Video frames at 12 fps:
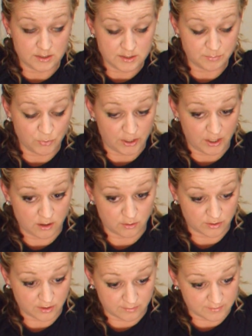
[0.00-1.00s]
That's a pretty
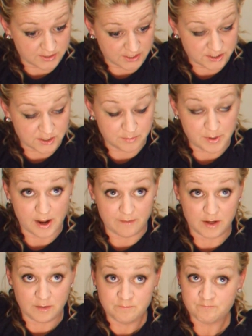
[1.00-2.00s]
awkward conversation to be
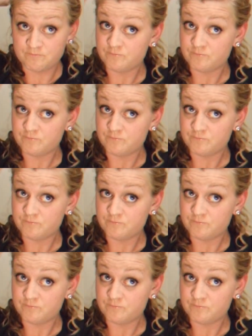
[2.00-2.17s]
having.